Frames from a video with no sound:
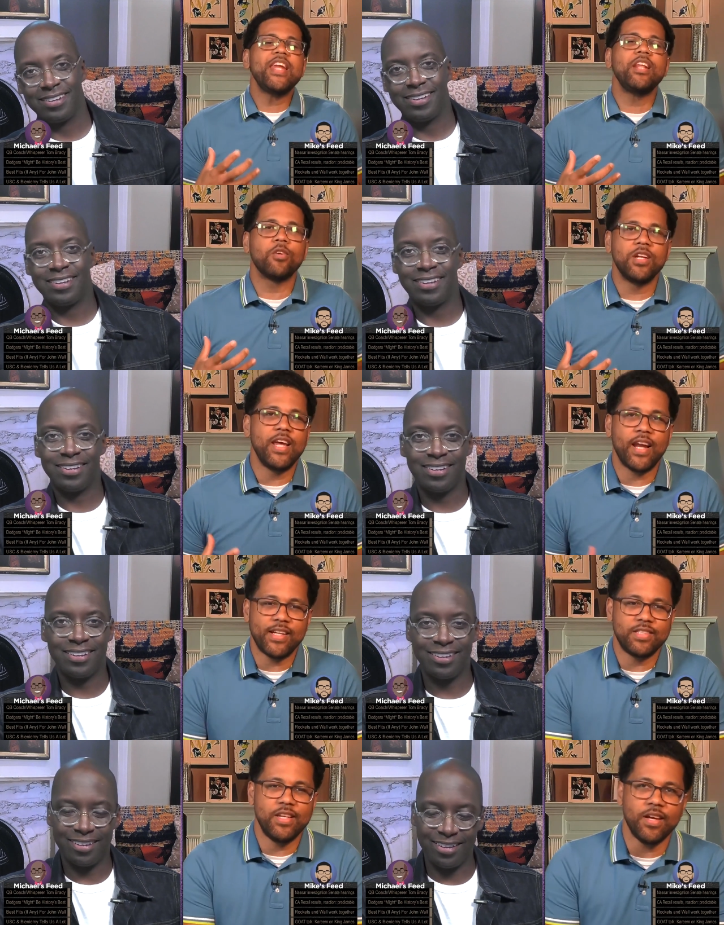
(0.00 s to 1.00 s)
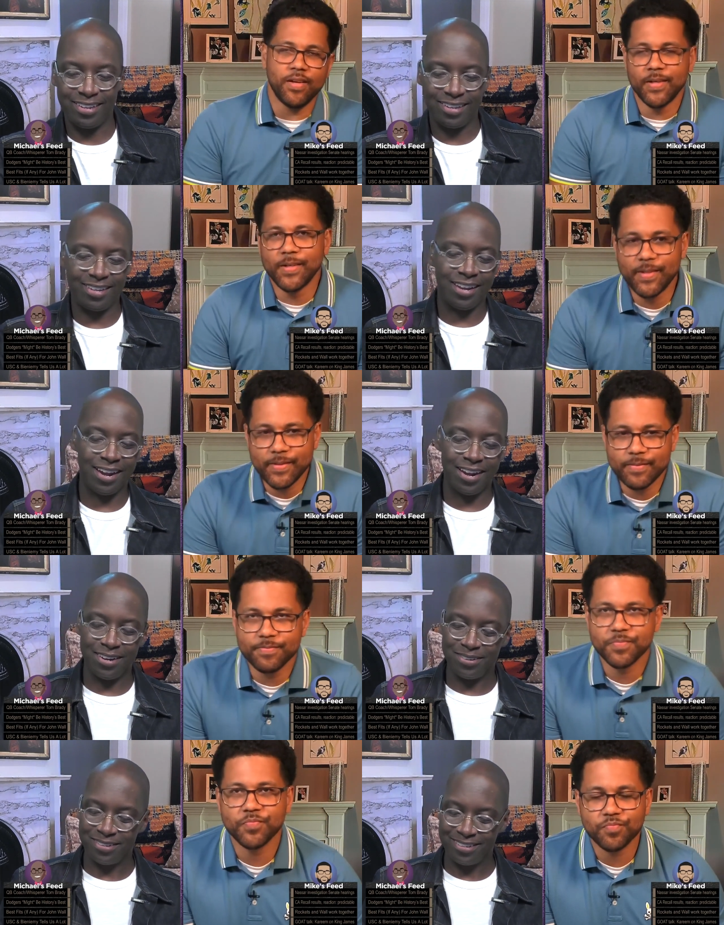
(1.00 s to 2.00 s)
Speaker 1: it on a day like today.
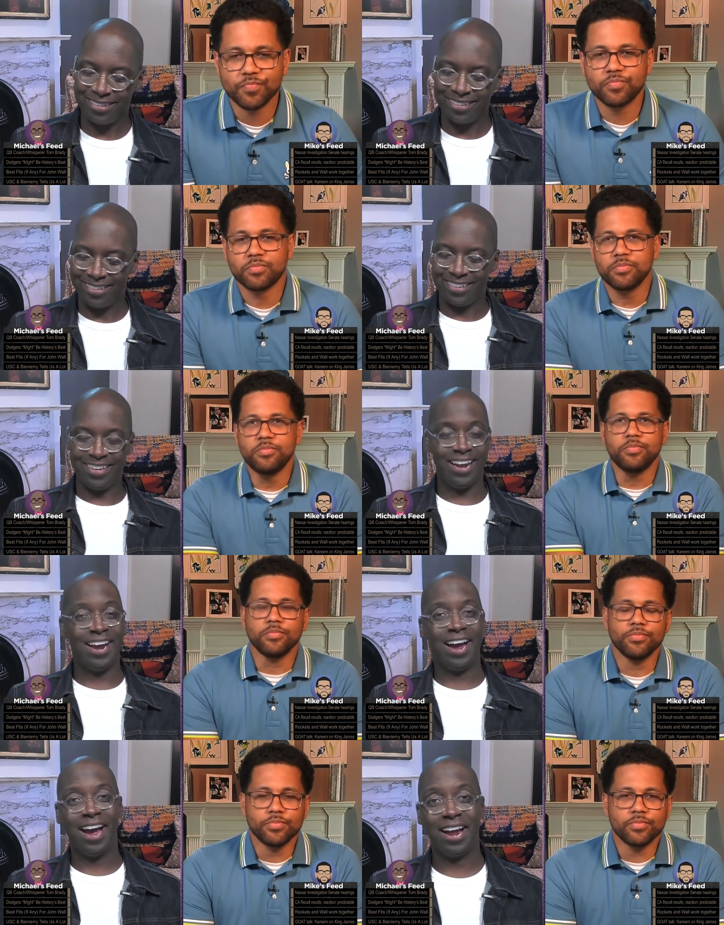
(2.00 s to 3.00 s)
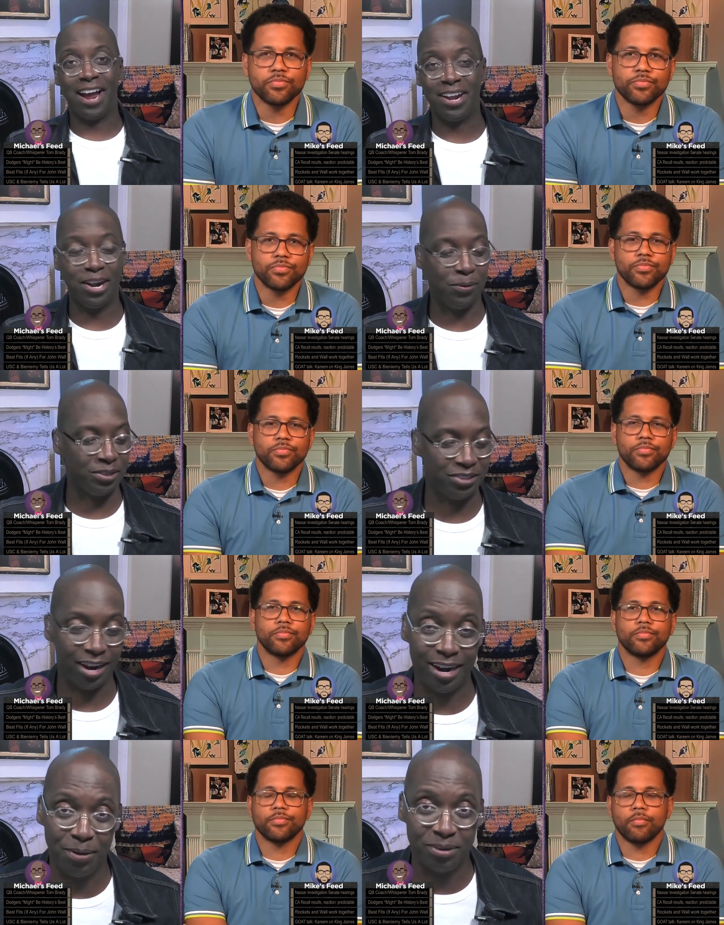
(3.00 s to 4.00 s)
Speaker 2: Yeah, yeah, I, I hear what you,
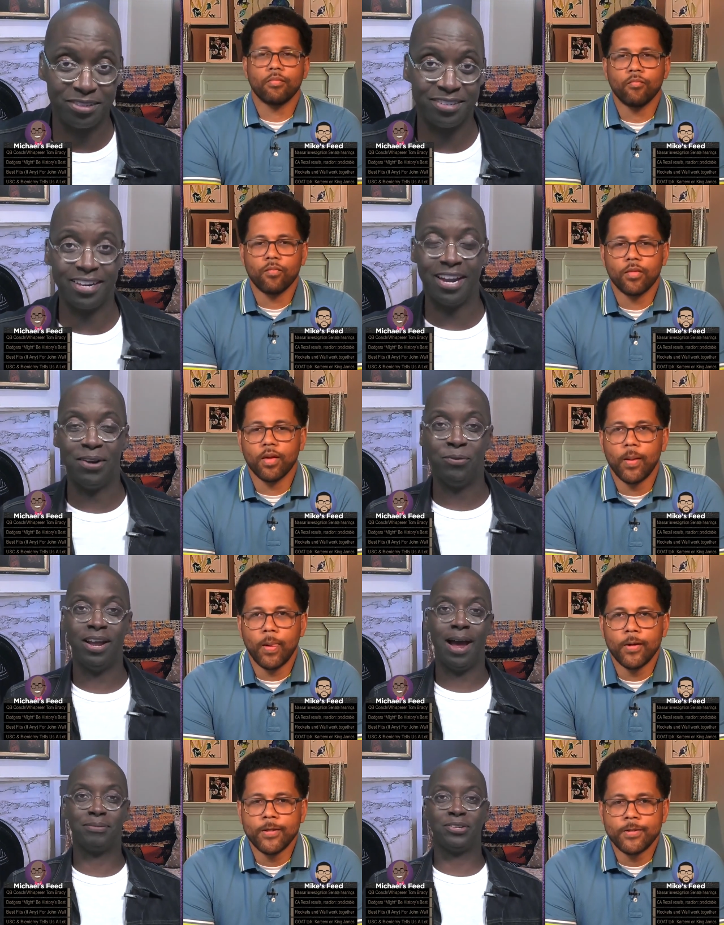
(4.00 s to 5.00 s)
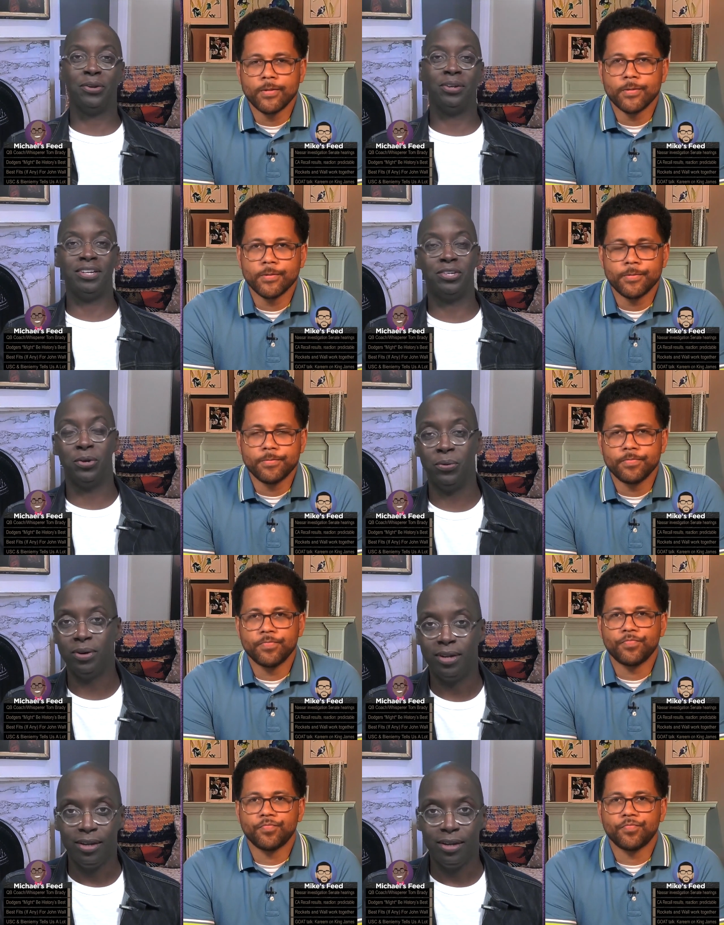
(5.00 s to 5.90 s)
I hear what you're saying. We absolutely do.